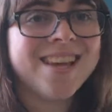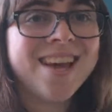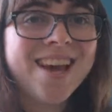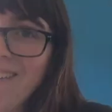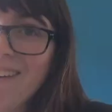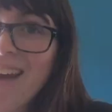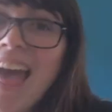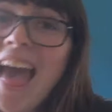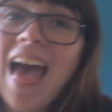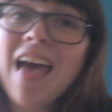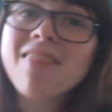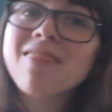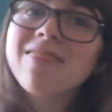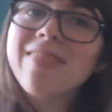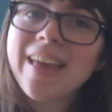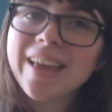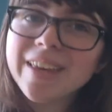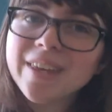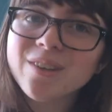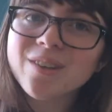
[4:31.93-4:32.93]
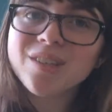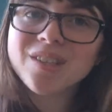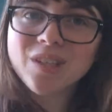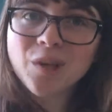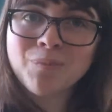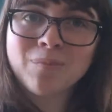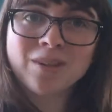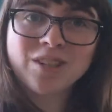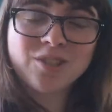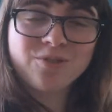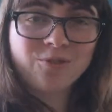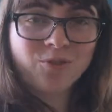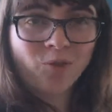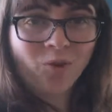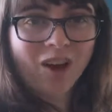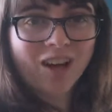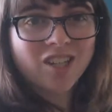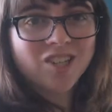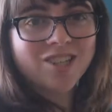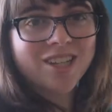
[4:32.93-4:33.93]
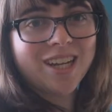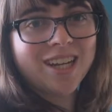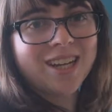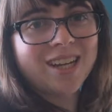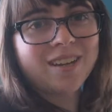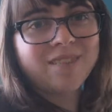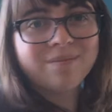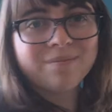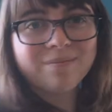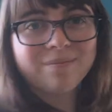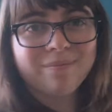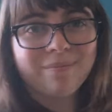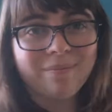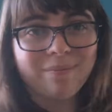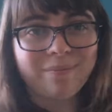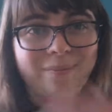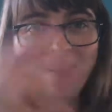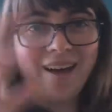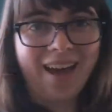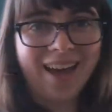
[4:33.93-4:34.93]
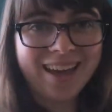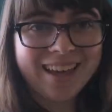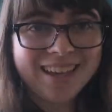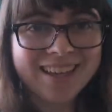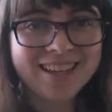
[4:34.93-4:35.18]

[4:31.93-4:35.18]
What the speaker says: So thank you so much for watching. Bye.